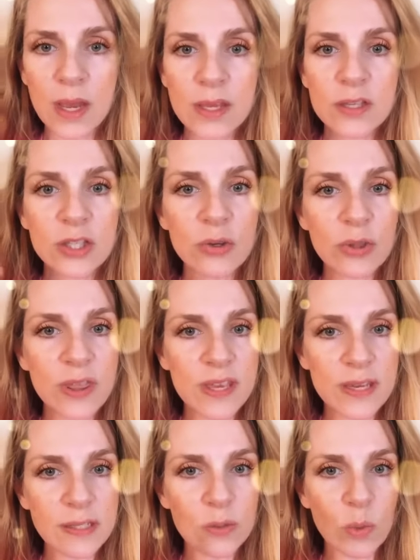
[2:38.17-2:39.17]
So
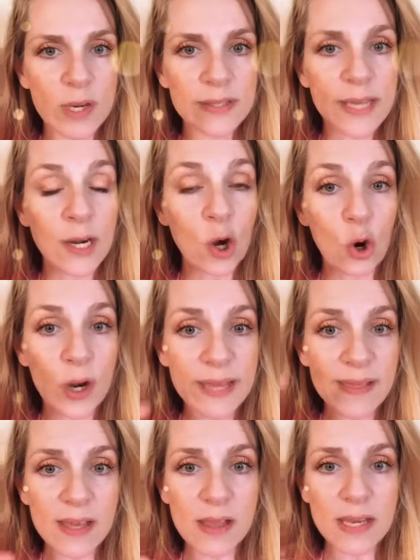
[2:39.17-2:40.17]
this was an
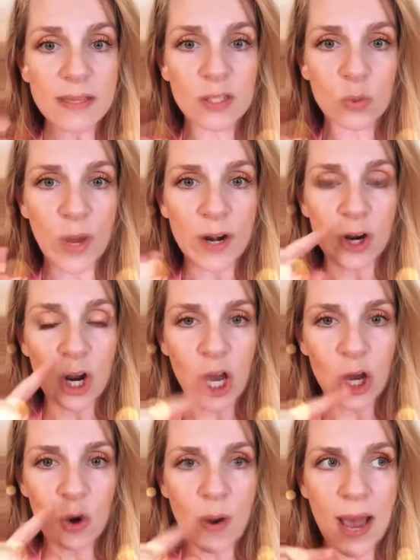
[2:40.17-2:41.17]
Oilily sweater,
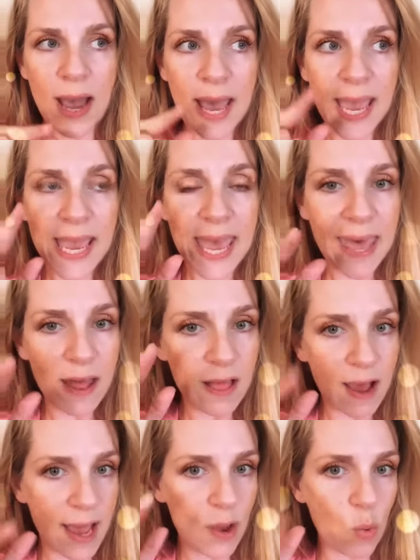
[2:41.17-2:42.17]

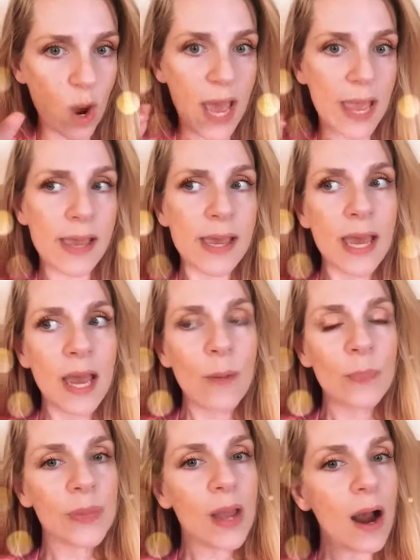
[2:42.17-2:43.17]
O-I-L-I-Y.
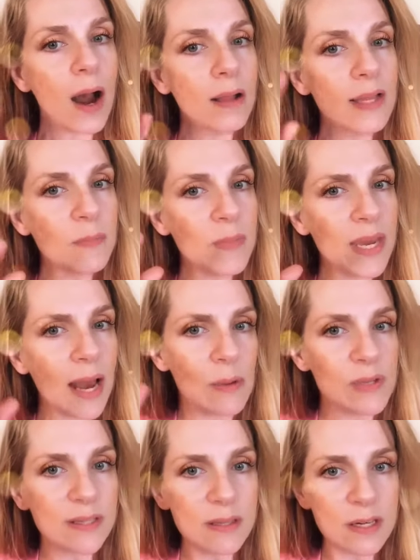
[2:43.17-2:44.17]
I'll admit I
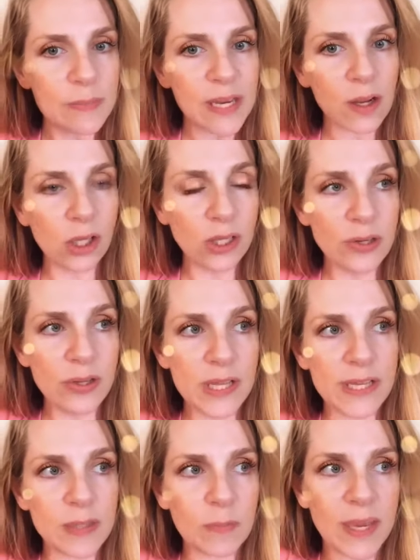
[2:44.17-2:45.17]
was a little bit
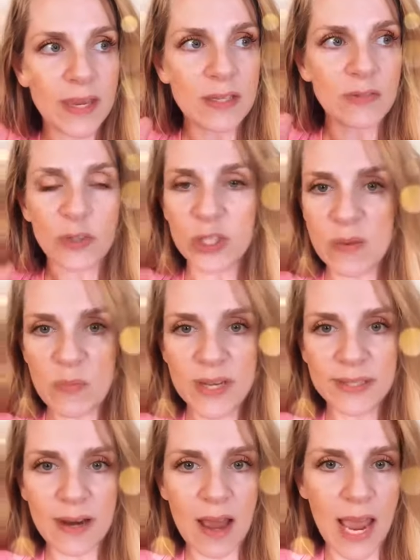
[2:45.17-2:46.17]
clueless because for some
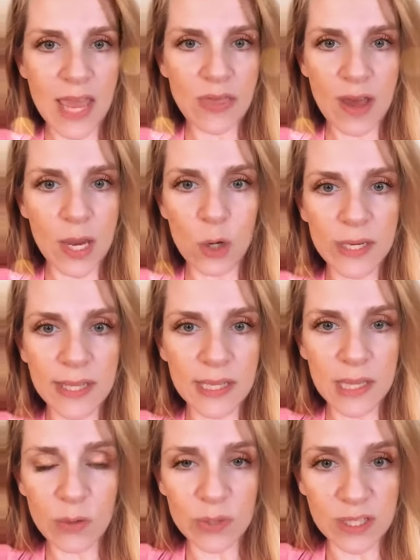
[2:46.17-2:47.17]
reason I thought
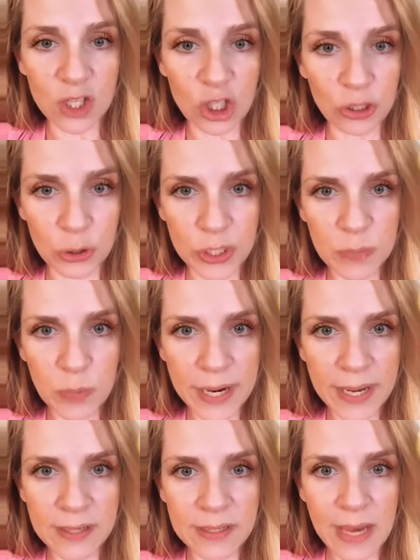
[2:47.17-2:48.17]
Oilily was a children's
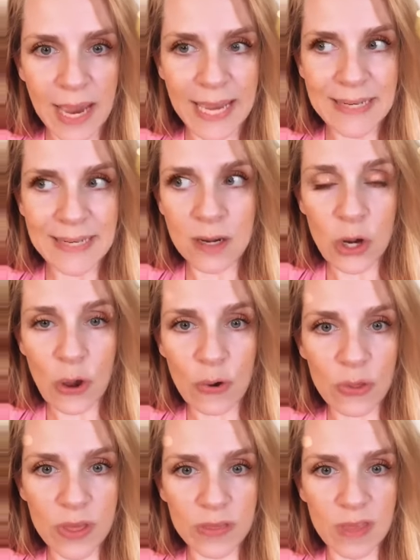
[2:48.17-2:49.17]
brand. I didn't
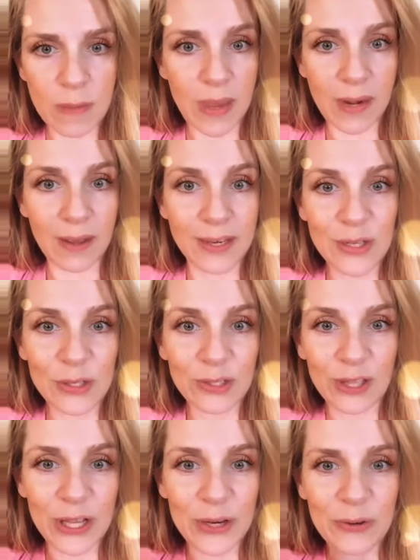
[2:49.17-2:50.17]
know that they made adult
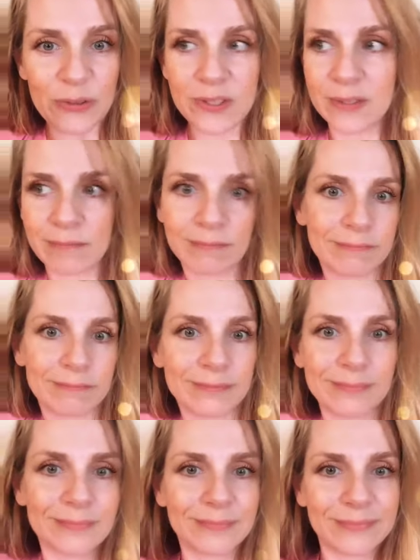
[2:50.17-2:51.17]
clothes.
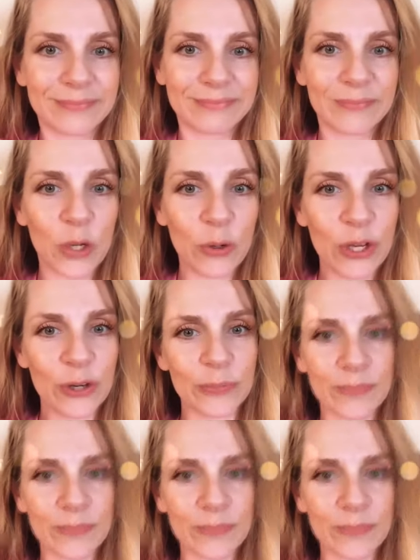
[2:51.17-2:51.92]
Who knew?